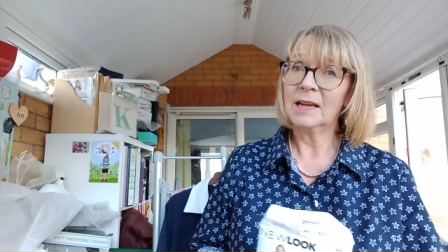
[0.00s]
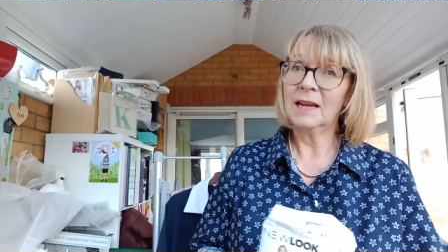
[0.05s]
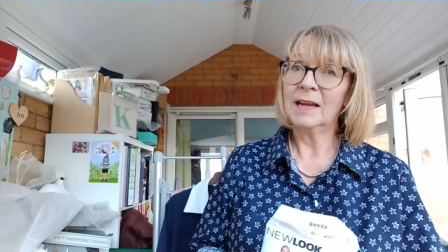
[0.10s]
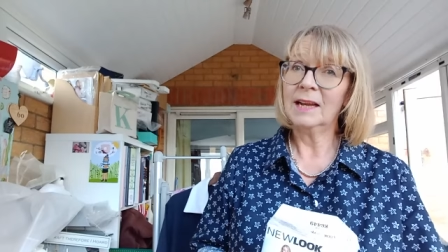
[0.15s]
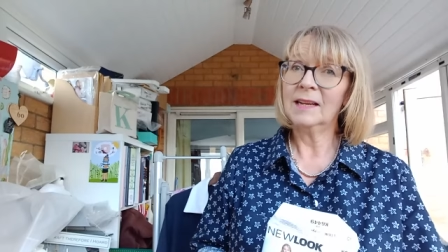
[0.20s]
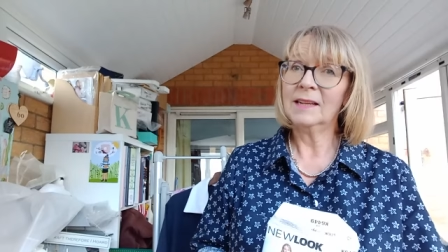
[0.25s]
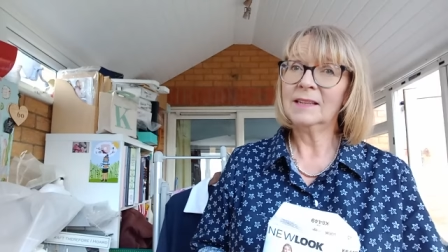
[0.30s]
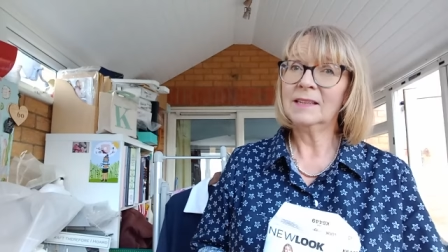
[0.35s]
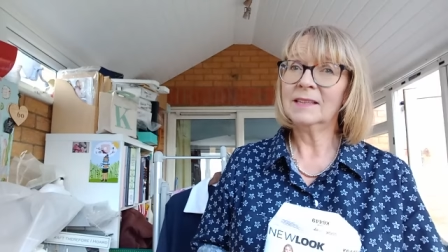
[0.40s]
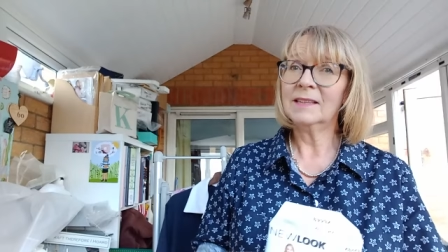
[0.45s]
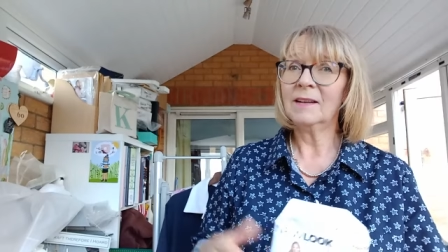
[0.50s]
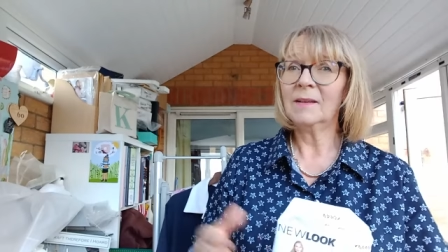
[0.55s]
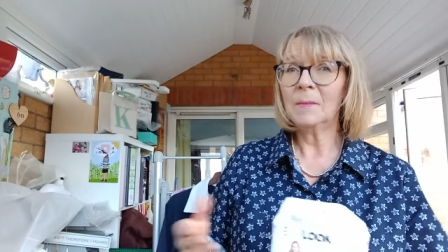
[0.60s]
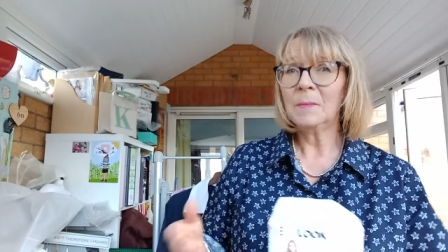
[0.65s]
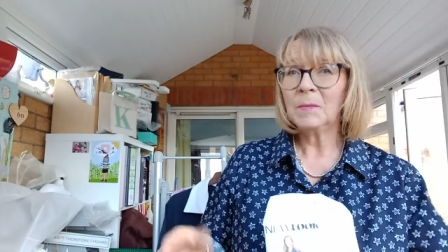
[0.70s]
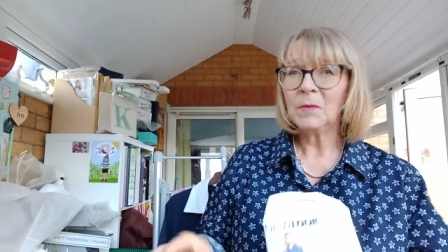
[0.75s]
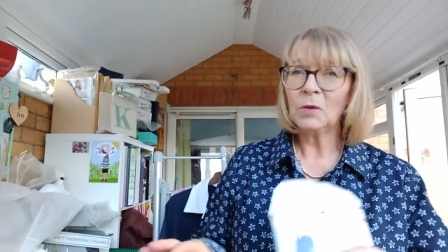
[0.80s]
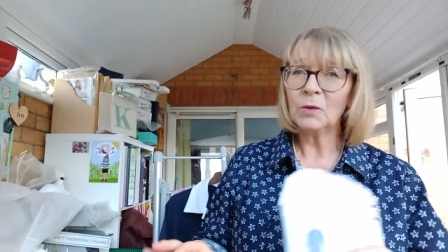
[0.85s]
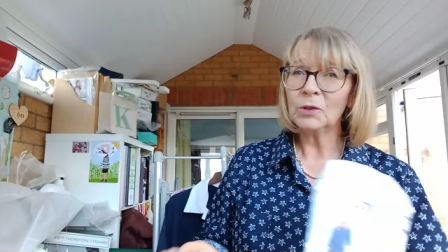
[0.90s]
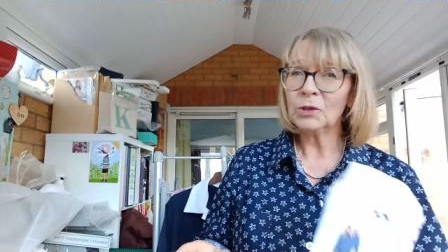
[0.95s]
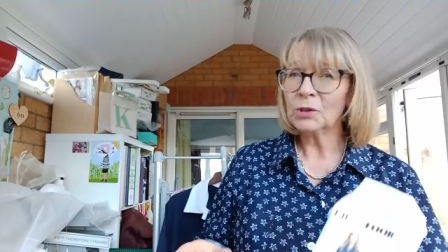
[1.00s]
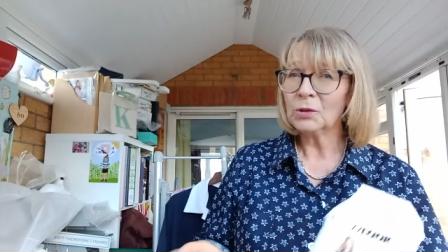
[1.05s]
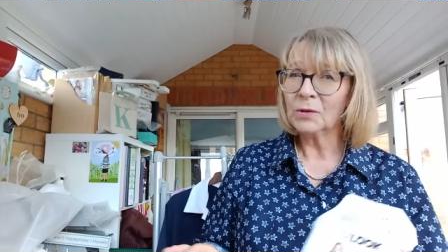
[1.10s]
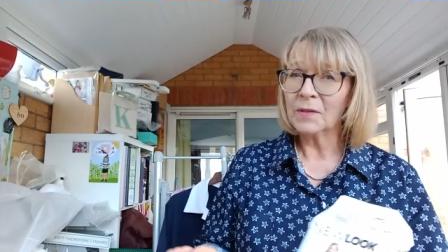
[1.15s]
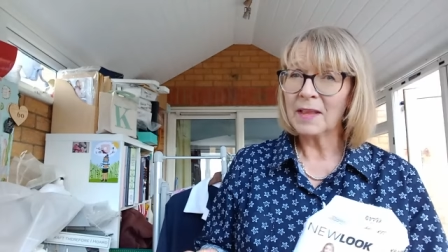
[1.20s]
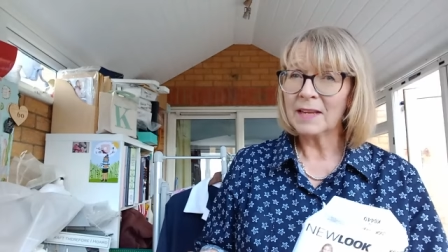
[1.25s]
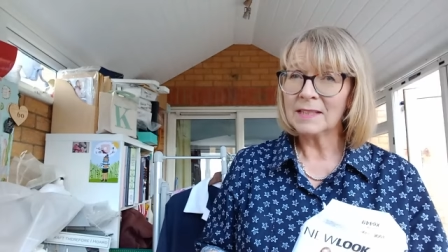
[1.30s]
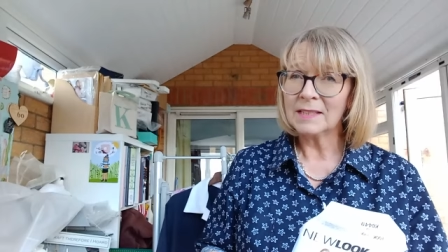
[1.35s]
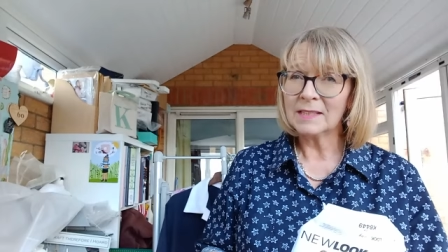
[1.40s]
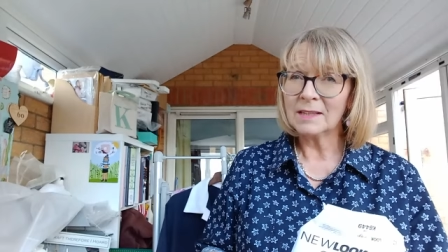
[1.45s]
and I'm not sure
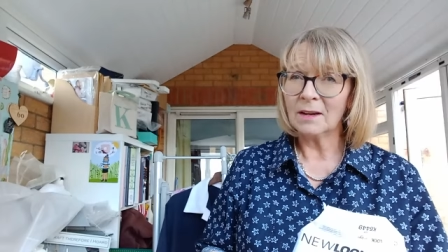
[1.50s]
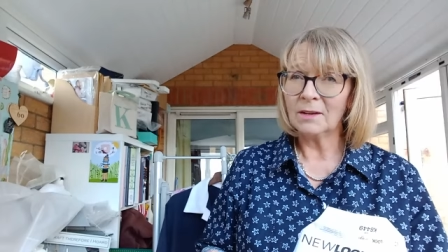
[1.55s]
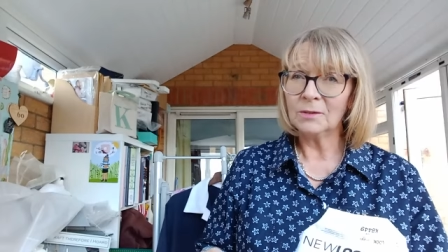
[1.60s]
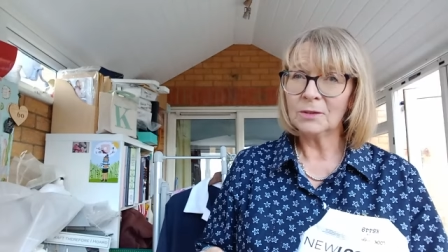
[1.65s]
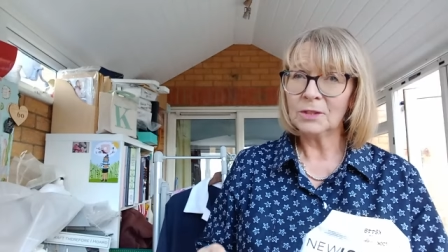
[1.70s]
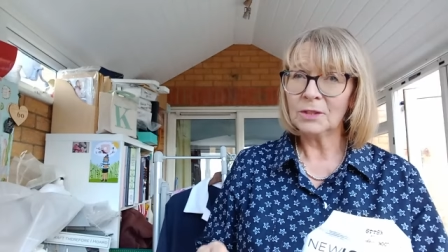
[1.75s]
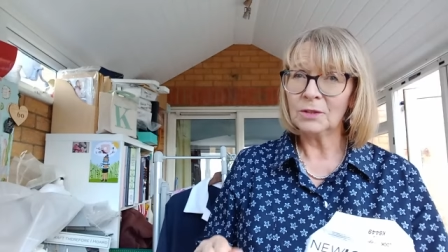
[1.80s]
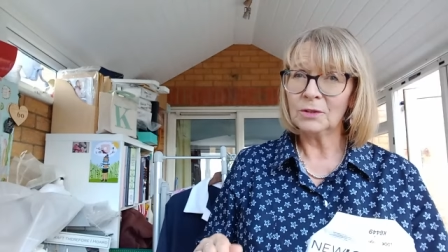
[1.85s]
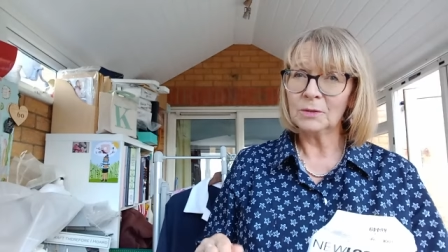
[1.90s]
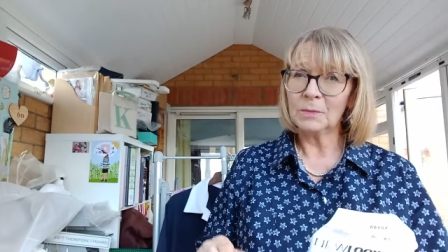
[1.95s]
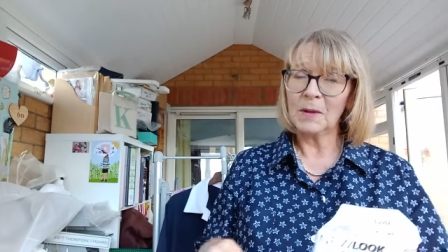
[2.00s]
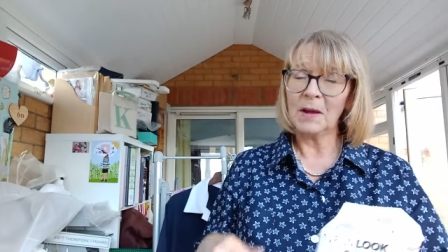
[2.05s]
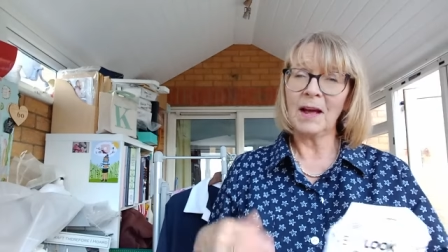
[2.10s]
that style suits me.